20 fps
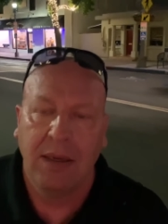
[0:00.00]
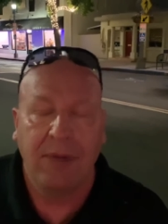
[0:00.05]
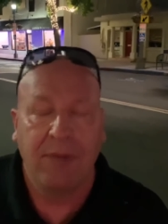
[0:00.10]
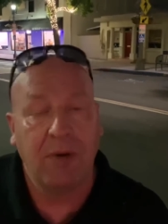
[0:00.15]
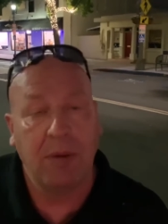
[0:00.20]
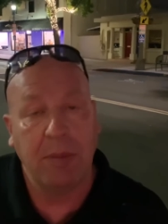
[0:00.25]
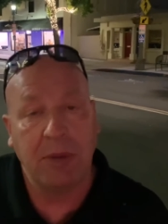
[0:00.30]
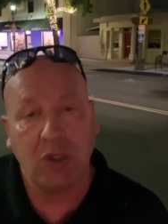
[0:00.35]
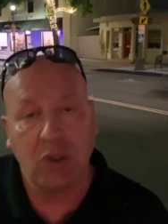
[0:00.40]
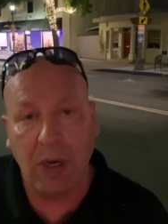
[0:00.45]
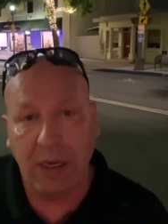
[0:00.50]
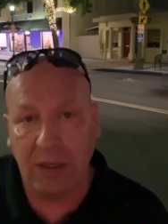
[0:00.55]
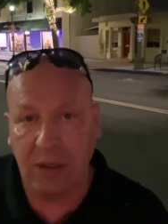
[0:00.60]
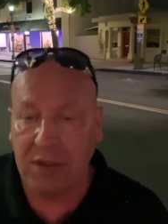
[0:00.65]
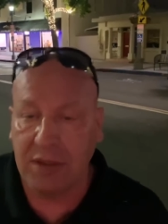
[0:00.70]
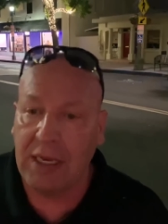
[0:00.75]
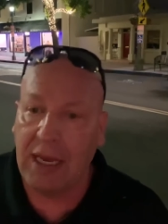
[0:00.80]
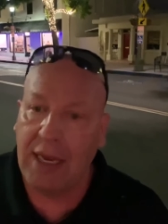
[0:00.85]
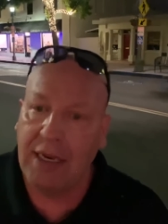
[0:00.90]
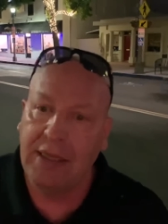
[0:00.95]
from a trader
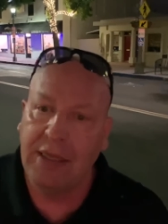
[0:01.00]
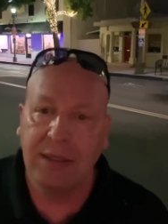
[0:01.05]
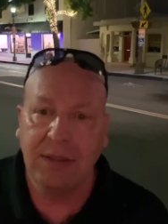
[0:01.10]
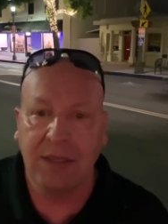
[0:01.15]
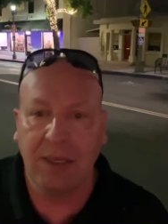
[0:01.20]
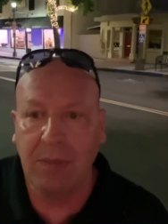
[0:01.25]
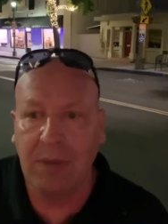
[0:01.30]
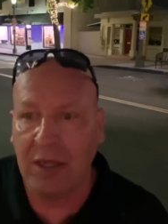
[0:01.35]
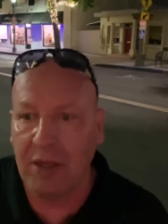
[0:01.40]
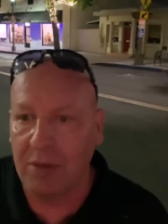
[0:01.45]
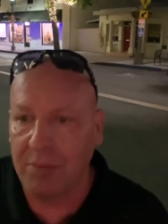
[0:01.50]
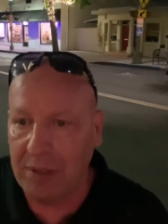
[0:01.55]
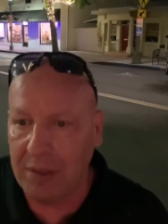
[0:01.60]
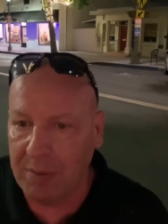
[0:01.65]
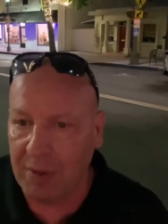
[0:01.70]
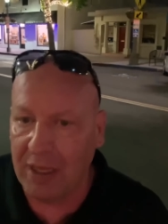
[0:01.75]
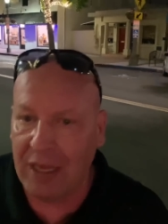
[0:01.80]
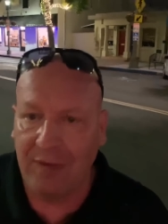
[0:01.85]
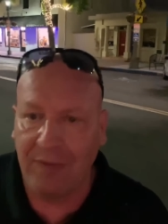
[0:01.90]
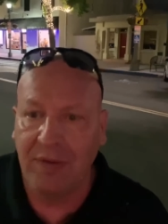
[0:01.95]
side. And then some other
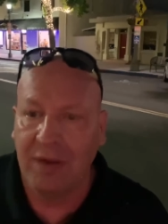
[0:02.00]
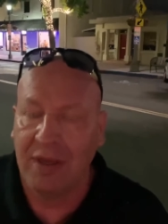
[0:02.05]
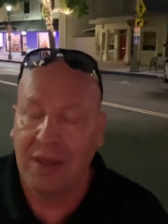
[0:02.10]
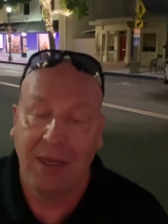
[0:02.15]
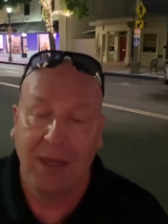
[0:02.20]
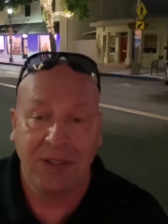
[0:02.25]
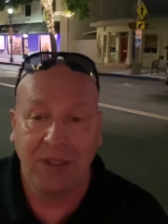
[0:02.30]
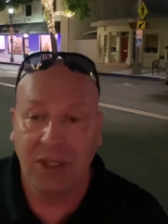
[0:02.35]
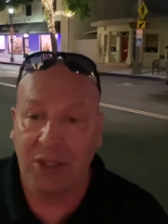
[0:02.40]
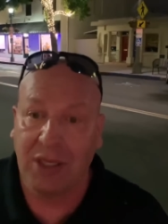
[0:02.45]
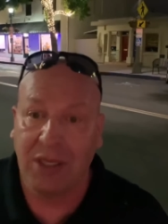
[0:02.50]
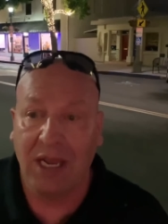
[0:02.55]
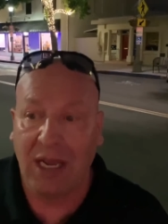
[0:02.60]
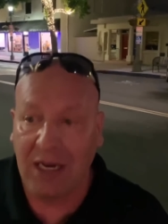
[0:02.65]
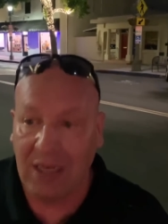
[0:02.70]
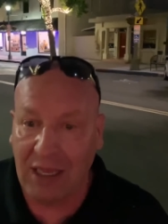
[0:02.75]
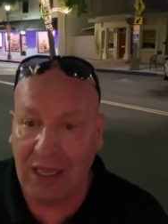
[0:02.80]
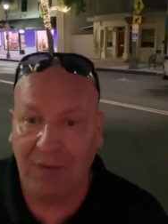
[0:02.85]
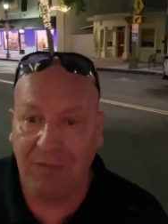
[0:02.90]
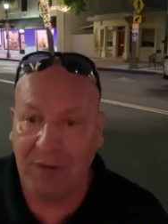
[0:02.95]
people have just a lot
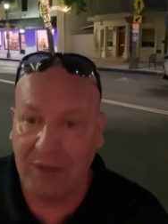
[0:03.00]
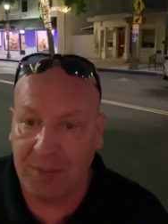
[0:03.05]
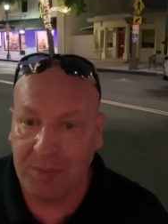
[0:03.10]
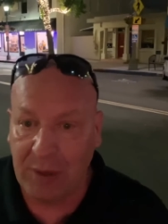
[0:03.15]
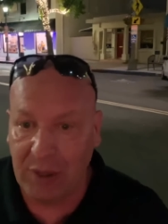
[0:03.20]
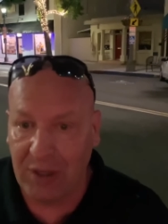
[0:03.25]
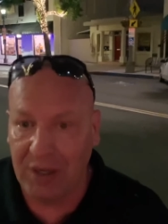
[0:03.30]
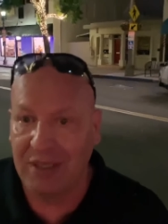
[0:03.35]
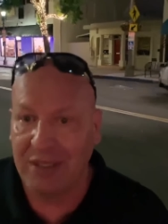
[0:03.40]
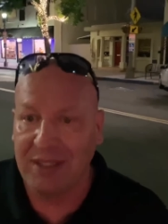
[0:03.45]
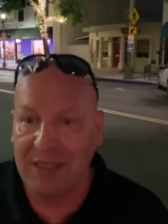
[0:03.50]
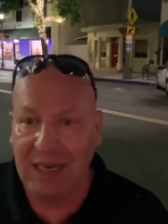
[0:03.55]
of life experience.